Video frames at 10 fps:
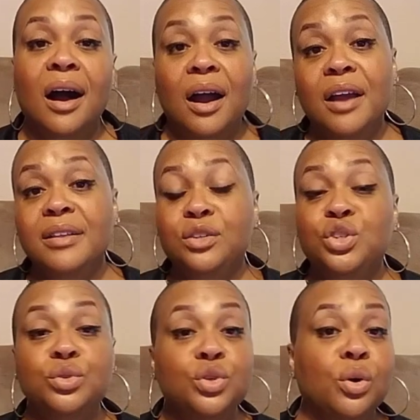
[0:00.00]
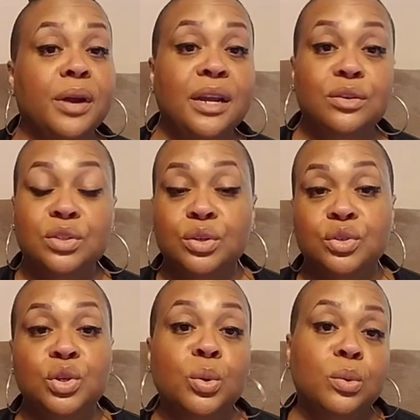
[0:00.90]
Are there tutorials or
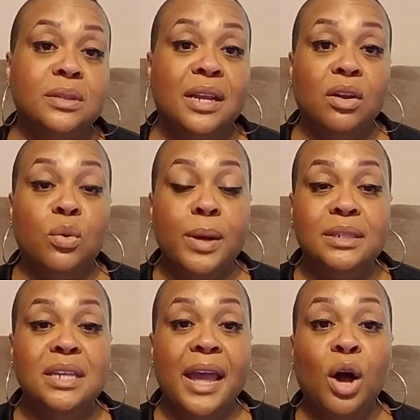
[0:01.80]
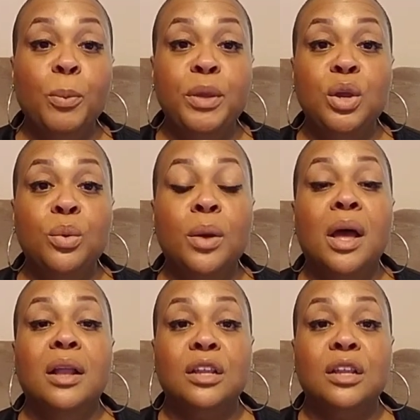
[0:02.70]
tools that are going to help you